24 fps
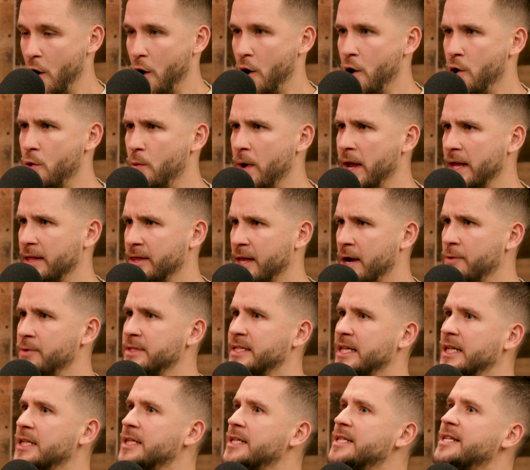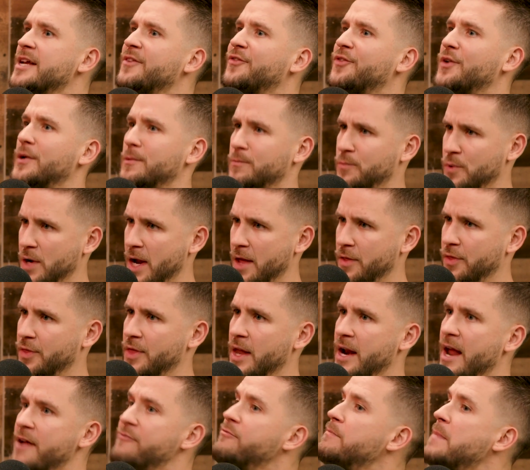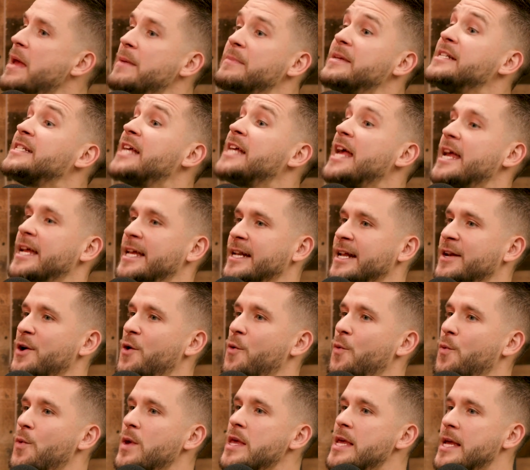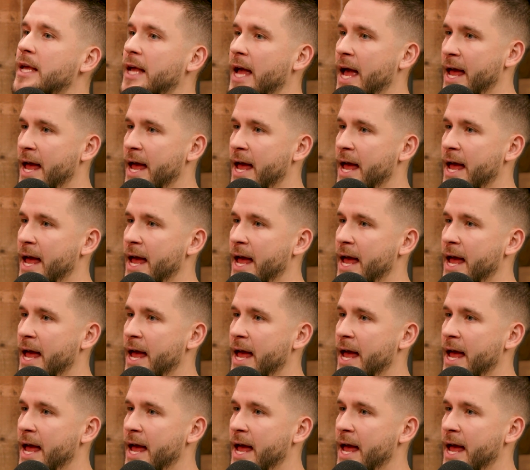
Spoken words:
oh wait, that was a different breath than I've maybe taken in a week.